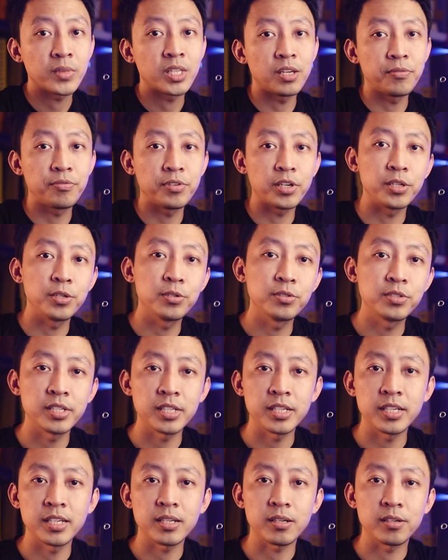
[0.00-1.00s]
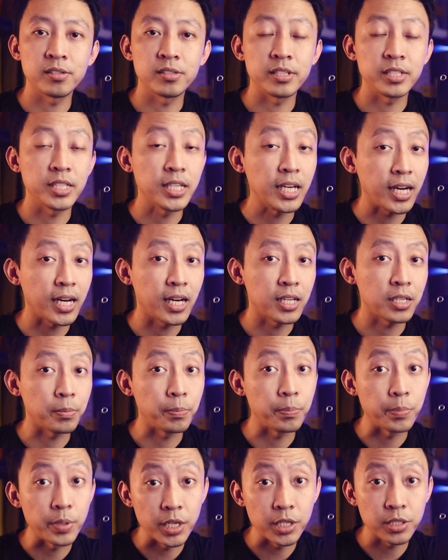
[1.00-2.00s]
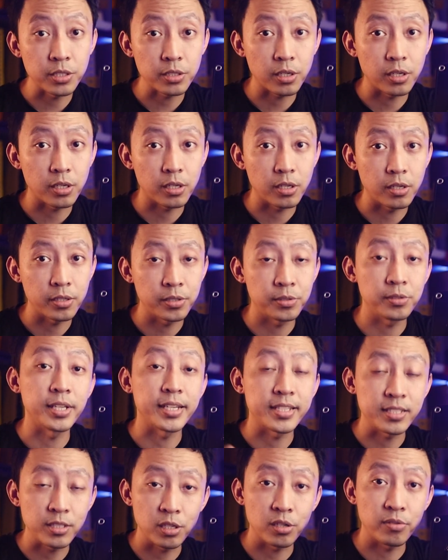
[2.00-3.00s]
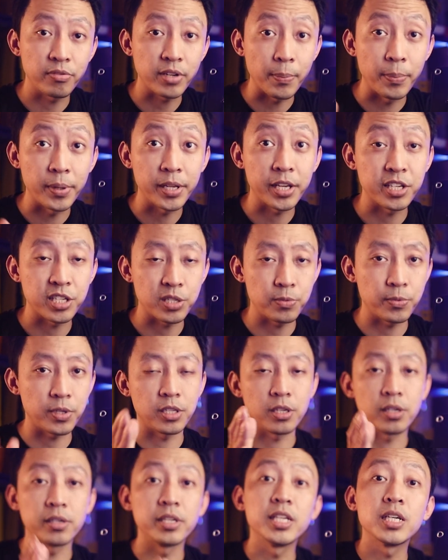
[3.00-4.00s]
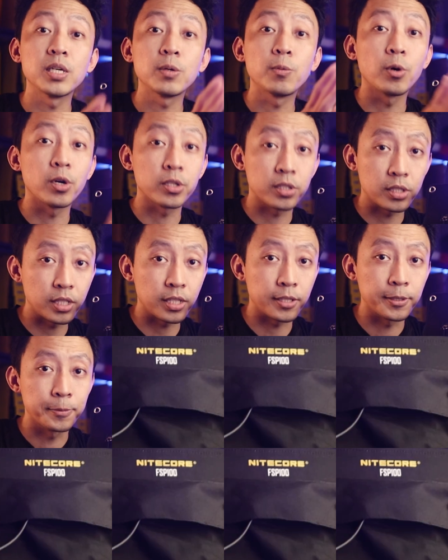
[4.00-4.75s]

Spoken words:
If you are using it on a yard, a beach, or you know, that sort of application where you're near water.